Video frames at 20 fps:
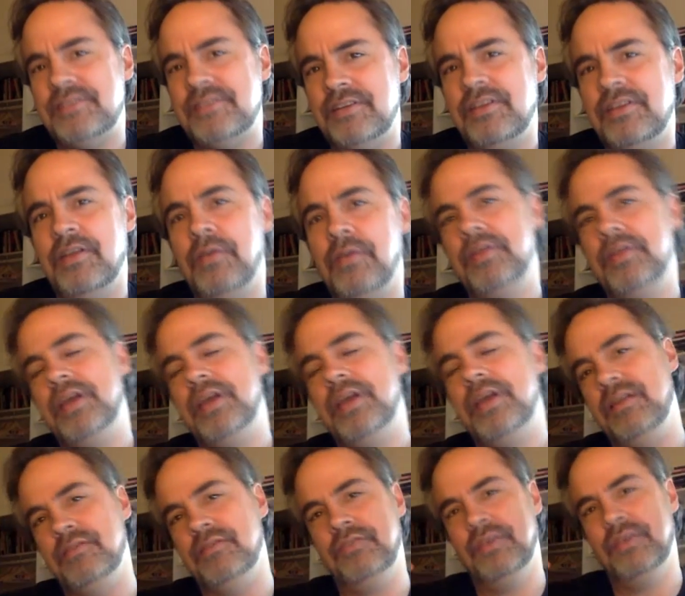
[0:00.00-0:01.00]
the
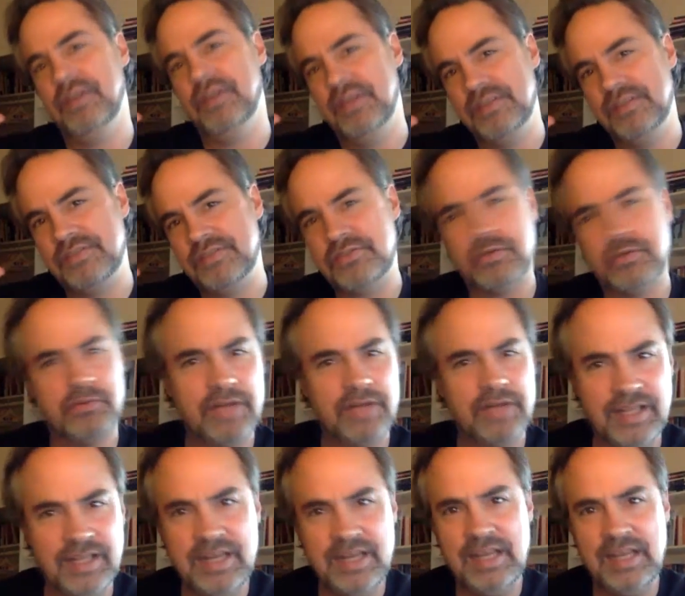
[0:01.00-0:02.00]
kind of
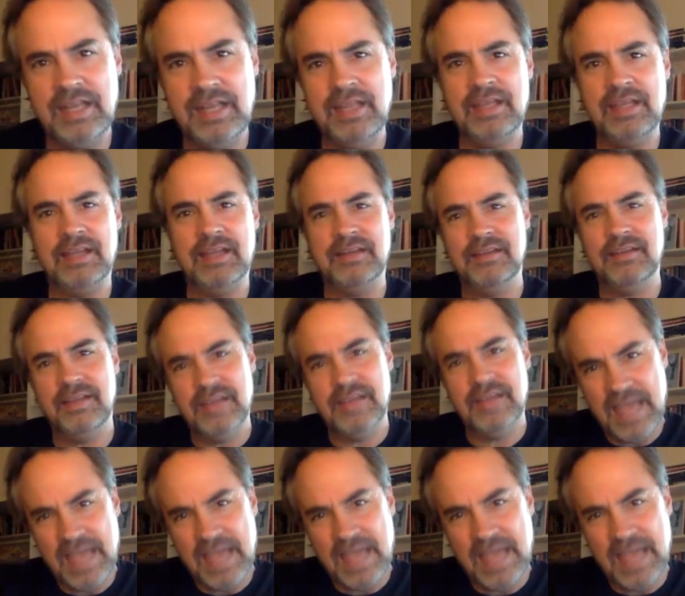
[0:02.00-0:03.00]
sterility and
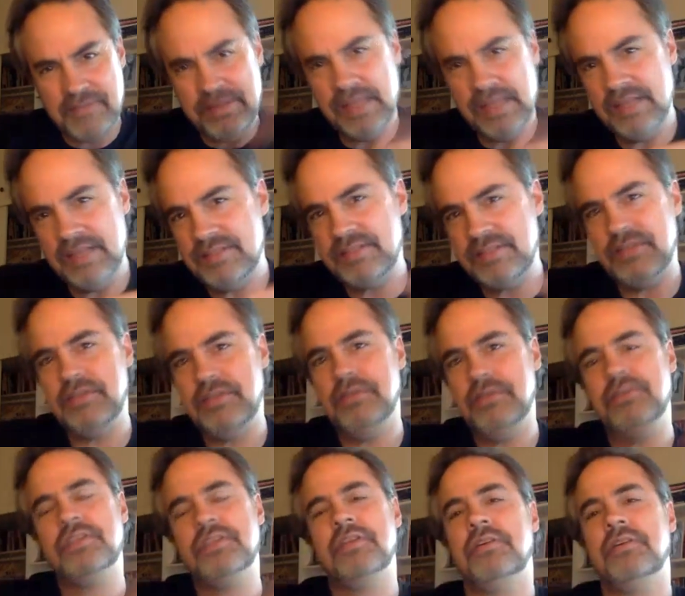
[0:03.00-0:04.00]
heavy
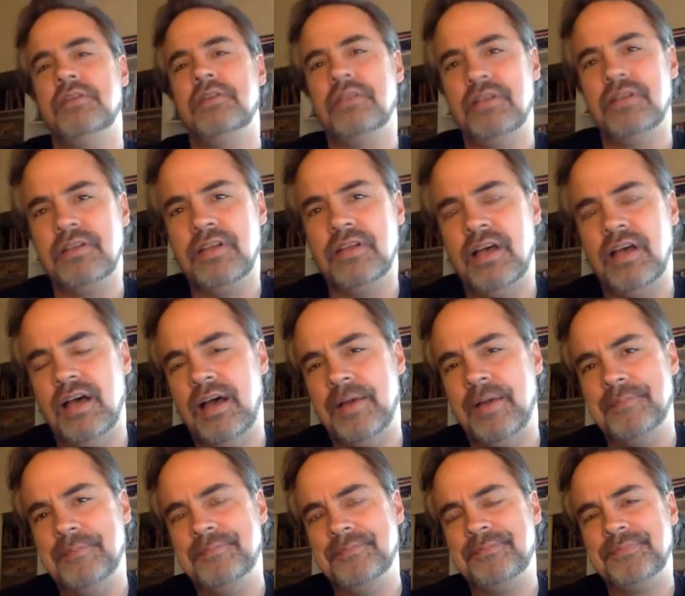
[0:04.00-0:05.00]
institutional
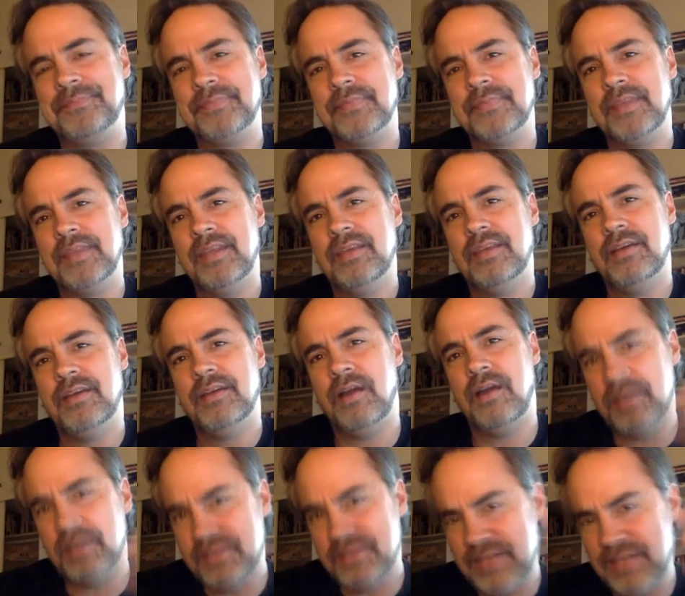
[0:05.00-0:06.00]

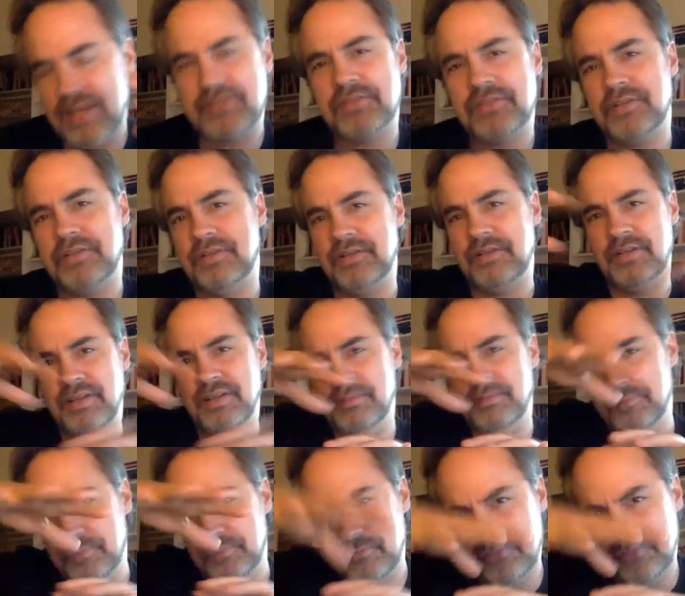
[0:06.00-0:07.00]
architecture
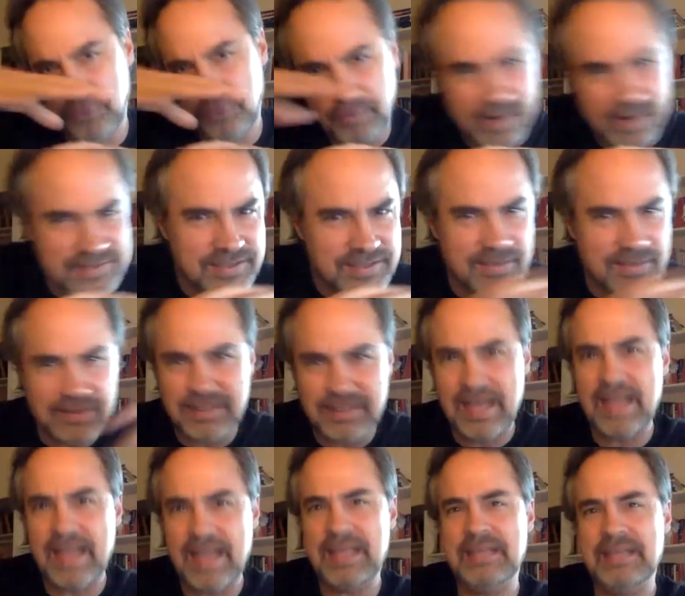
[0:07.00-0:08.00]
and fluorescent
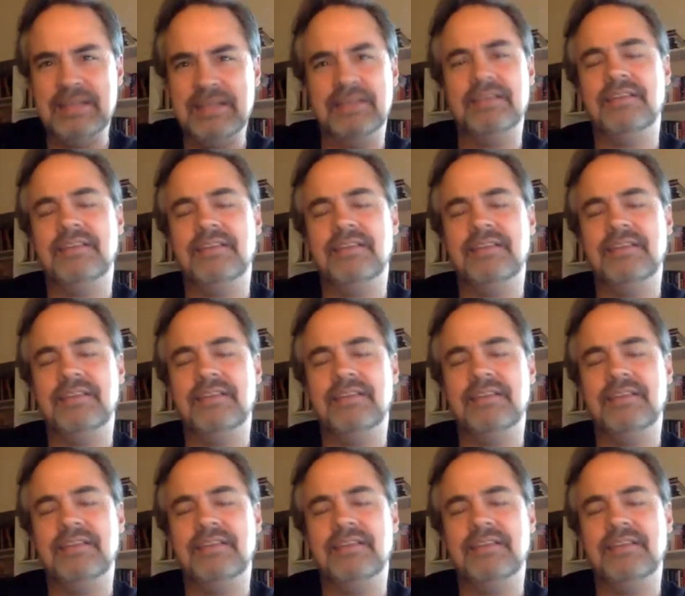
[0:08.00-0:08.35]
light, and